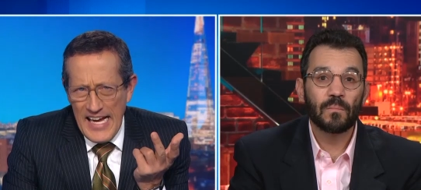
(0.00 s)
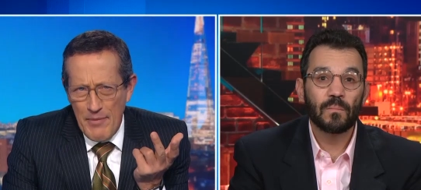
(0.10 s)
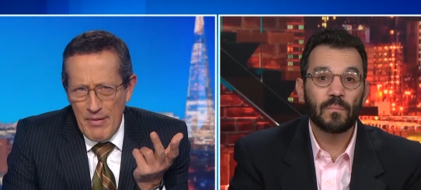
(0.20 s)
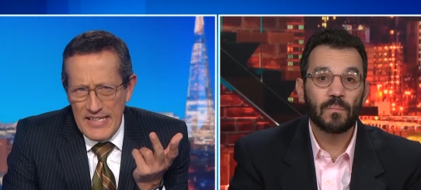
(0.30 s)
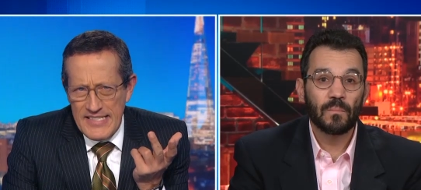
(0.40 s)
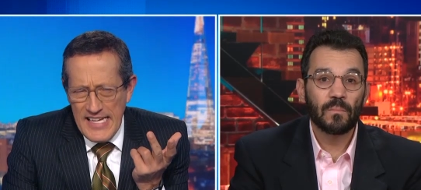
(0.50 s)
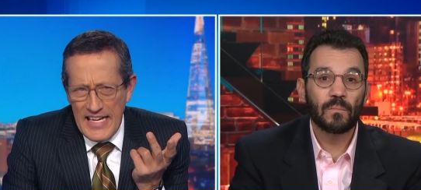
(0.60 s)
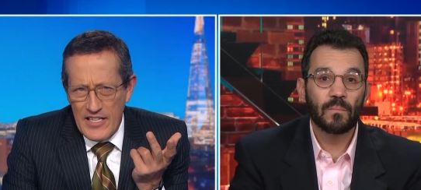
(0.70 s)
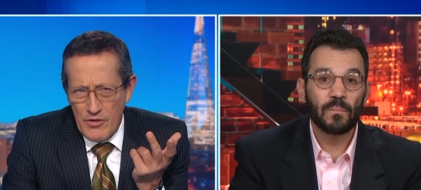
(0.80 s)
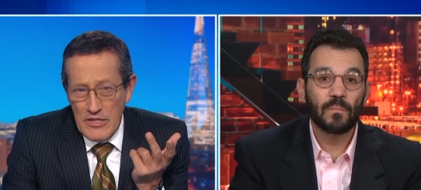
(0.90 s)
Speaker 1: Epic
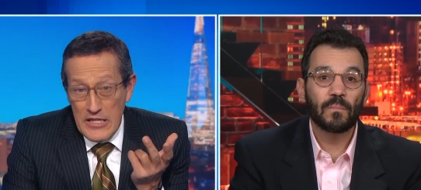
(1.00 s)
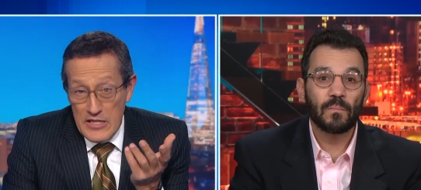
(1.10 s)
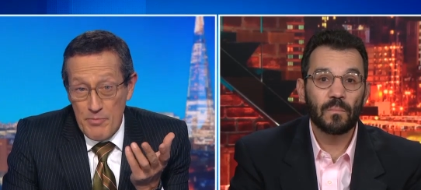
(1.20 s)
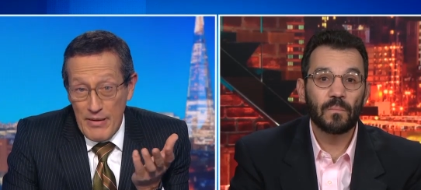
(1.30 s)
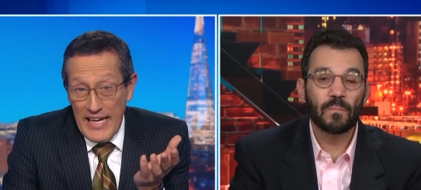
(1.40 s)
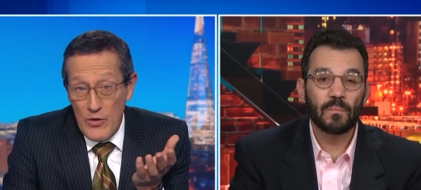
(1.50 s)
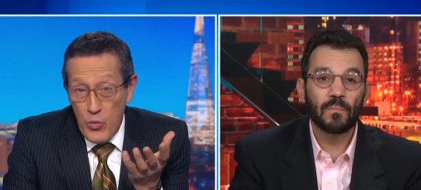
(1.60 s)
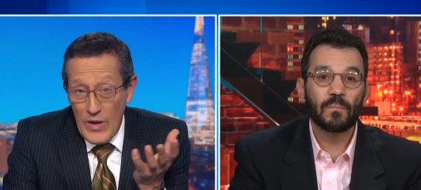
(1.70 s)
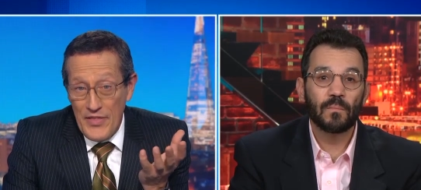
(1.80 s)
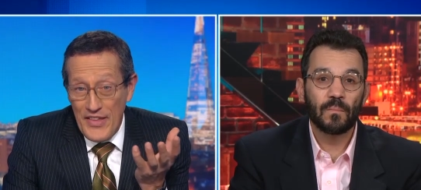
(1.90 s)
sell you to play
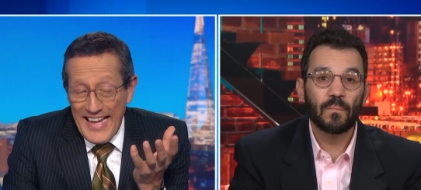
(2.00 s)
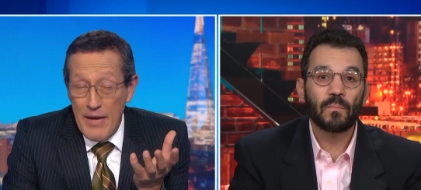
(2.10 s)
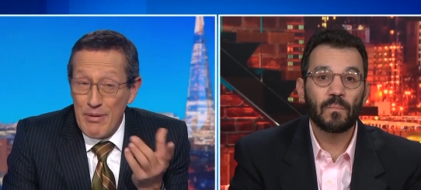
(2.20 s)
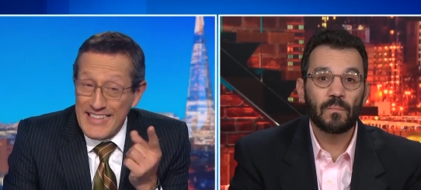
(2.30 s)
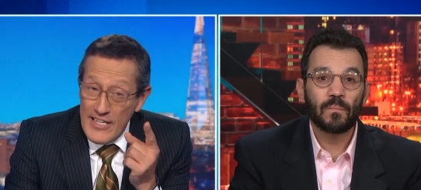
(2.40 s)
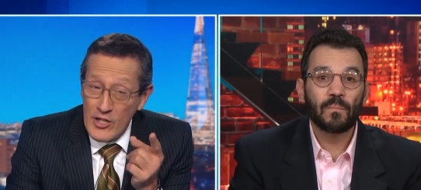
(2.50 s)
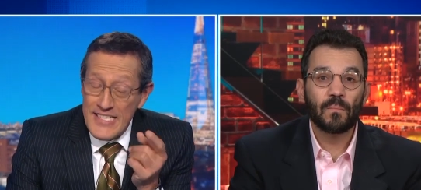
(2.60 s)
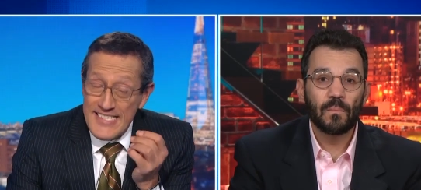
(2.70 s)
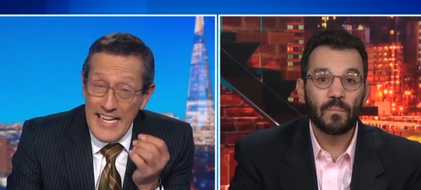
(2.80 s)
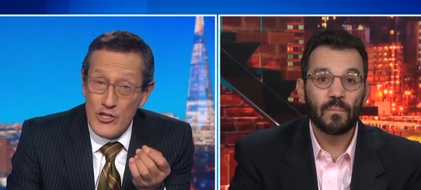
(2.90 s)
with the game. But they're not
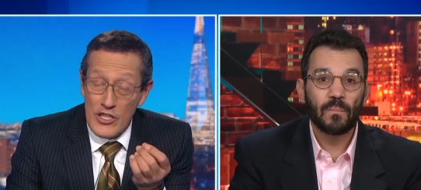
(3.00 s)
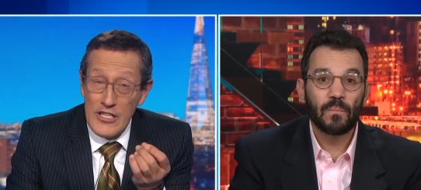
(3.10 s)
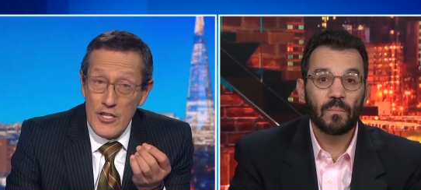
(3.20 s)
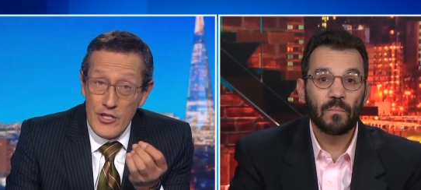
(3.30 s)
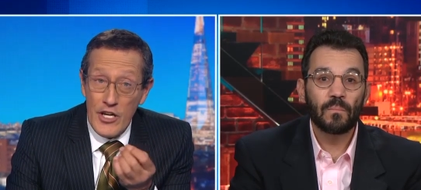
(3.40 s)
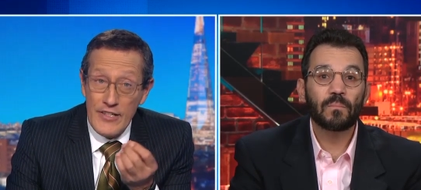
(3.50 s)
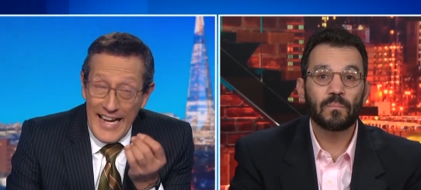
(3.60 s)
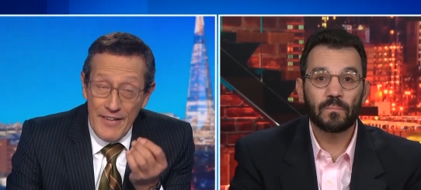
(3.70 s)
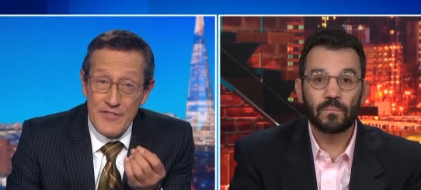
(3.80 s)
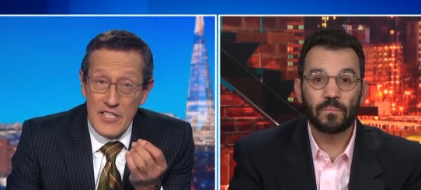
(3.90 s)
essential. You don't
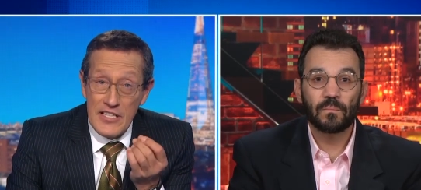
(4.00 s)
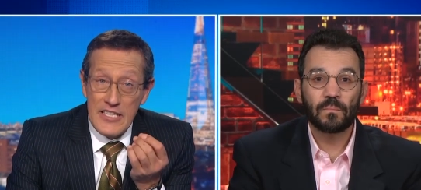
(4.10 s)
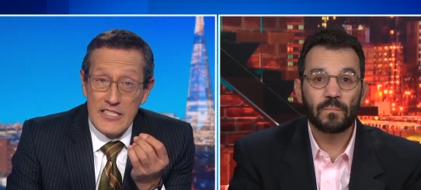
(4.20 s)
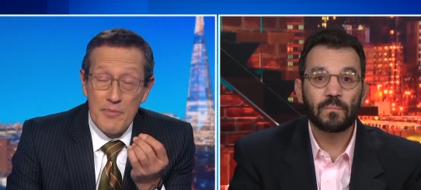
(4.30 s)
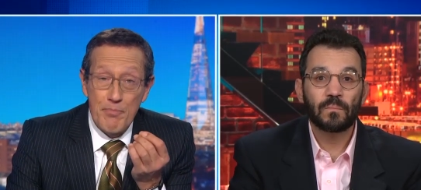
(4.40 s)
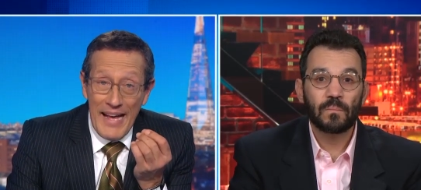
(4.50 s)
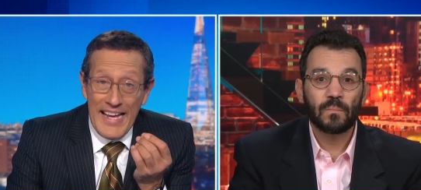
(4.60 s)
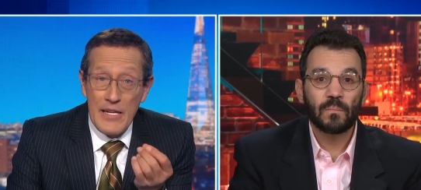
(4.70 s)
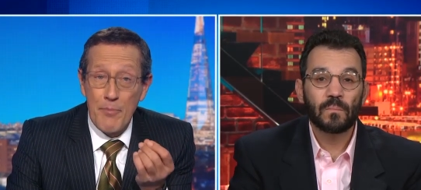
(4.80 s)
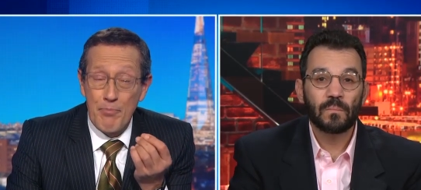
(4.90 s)
have to, to
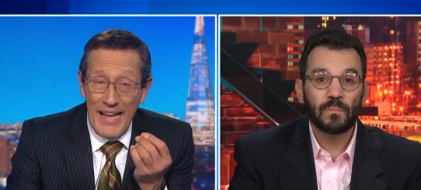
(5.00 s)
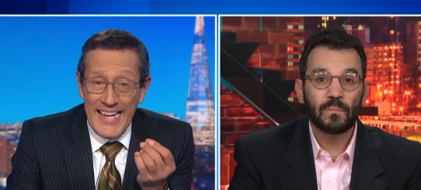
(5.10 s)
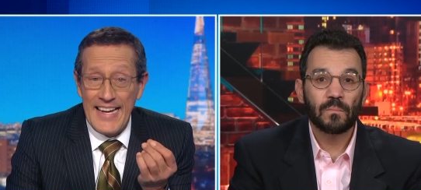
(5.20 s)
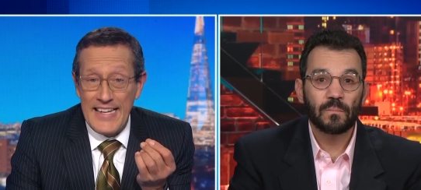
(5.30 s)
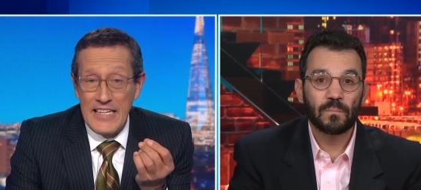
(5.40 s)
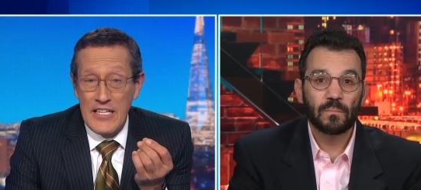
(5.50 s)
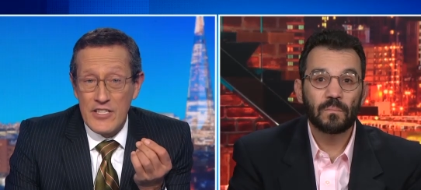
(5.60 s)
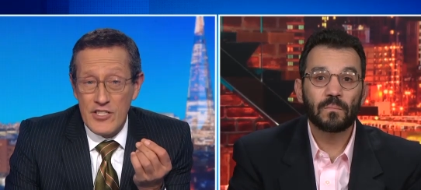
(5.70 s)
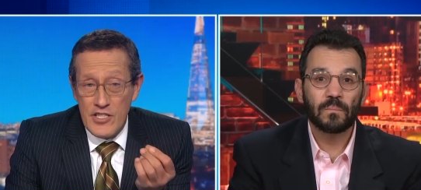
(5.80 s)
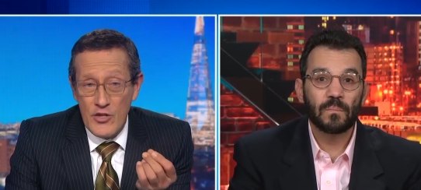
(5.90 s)
pay a penny
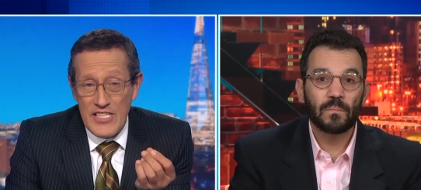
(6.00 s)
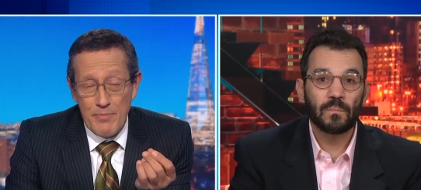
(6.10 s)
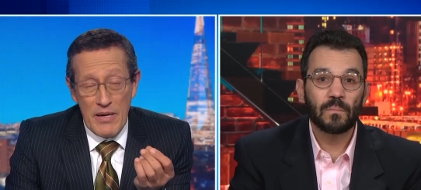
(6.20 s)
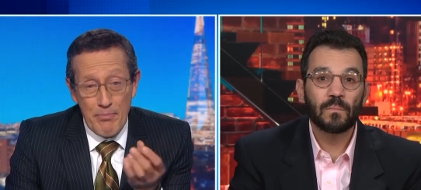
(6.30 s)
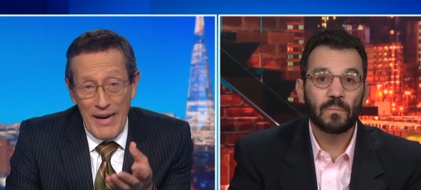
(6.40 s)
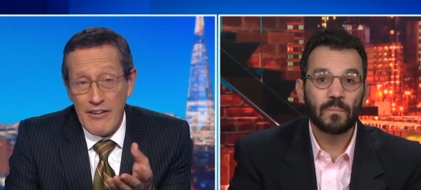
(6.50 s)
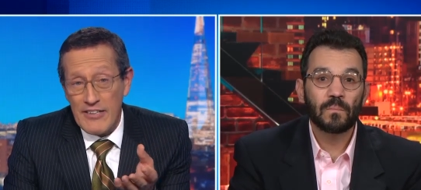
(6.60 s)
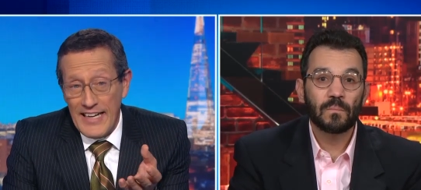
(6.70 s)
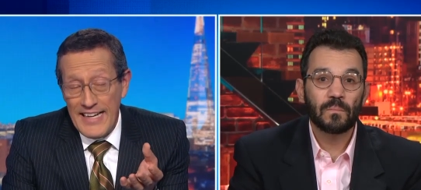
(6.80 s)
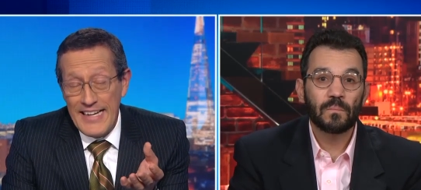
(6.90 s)
to do this, but
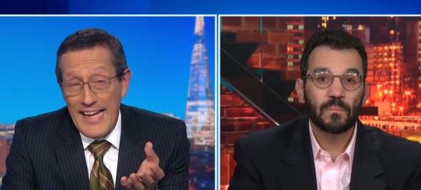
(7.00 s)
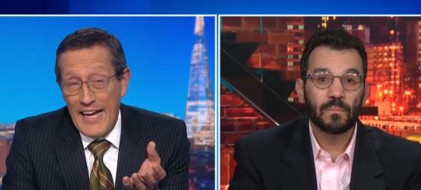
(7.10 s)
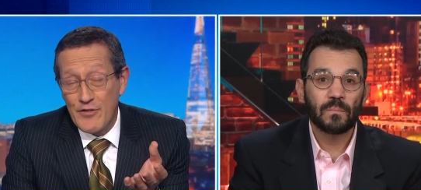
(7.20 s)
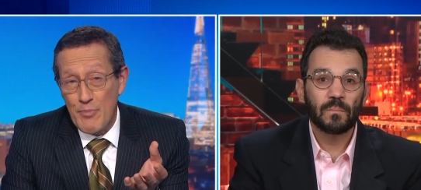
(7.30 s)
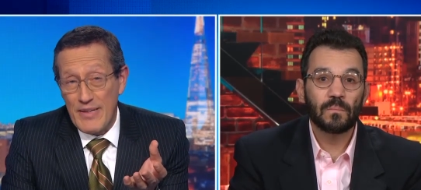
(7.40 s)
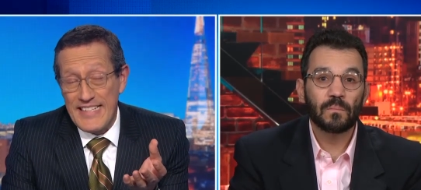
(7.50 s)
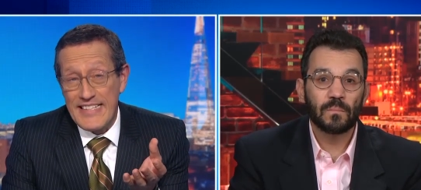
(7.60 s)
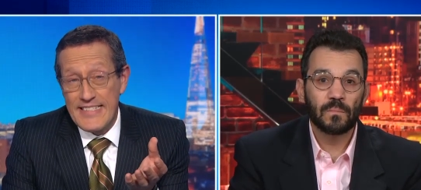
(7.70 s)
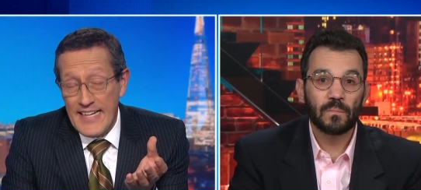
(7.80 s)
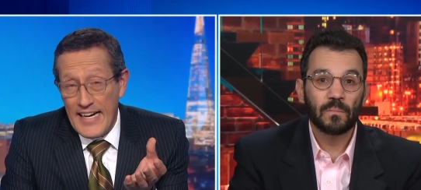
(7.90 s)
apparently
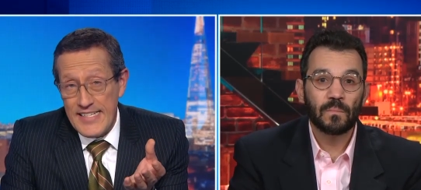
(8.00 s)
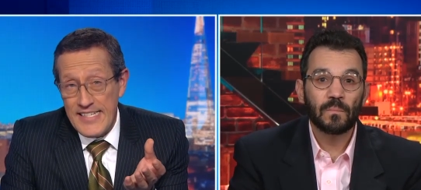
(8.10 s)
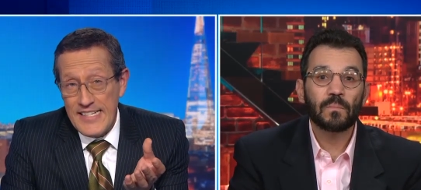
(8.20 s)
everybody does,